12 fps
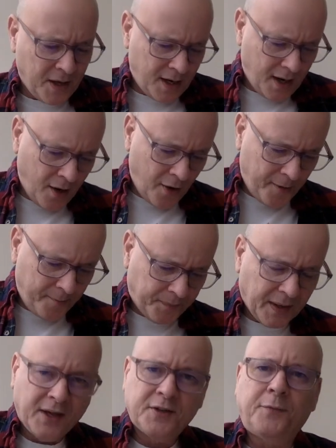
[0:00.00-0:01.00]
Um,
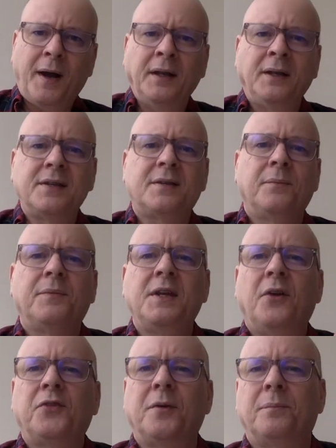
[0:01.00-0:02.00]
finally, some, you
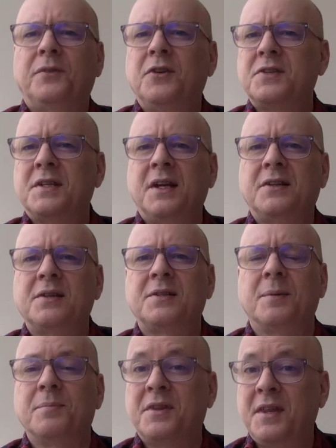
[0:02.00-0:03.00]
know, some, just to get to
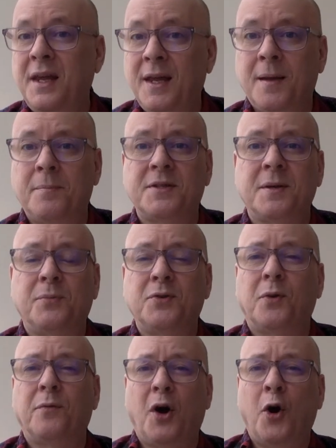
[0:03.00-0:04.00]
some themes, some
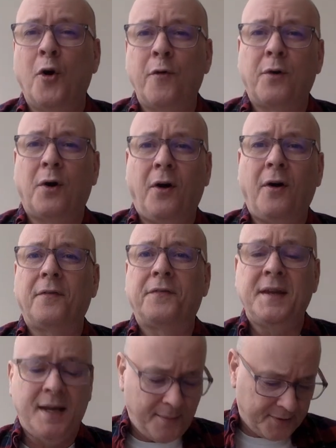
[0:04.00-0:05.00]
sort of overall
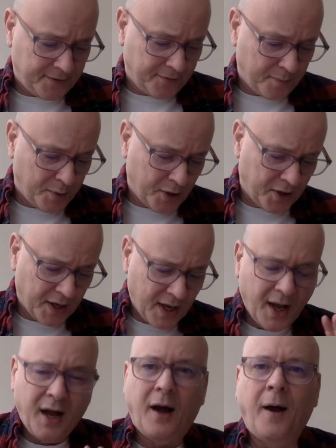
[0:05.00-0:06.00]
themes of the book.
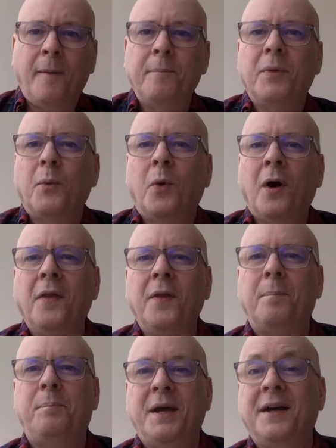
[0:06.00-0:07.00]
Um, one of the
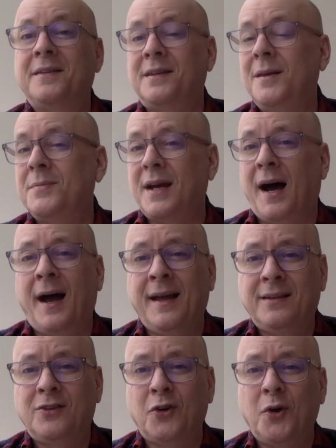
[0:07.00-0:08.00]
big themes
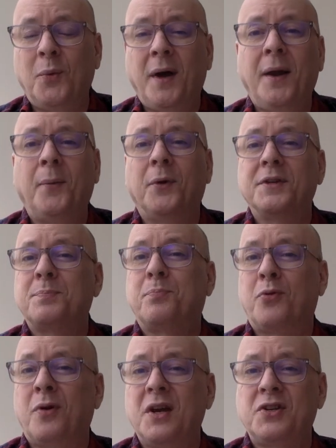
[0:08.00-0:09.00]
I took away was
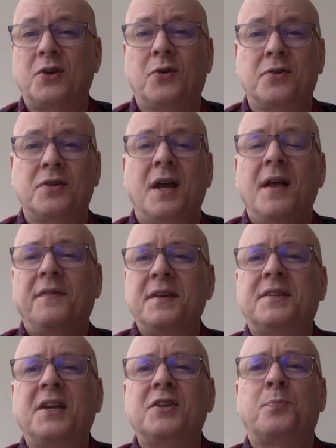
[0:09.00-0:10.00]
pressures.
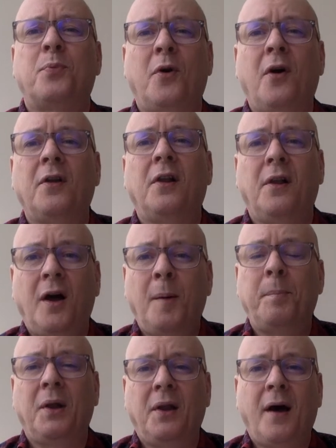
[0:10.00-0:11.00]
This gets brought
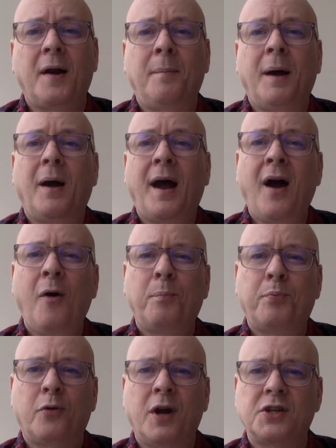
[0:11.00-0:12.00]
up a lot about how
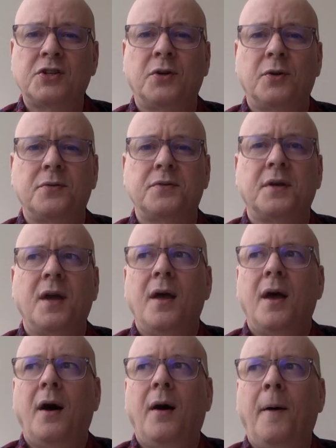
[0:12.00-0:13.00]
pressures,
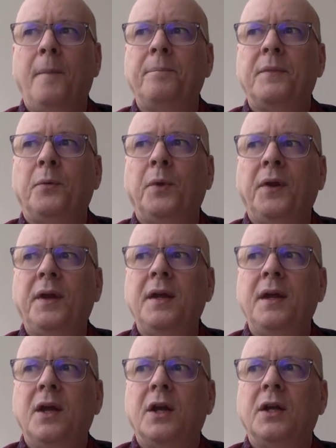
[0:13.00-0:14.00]
um, really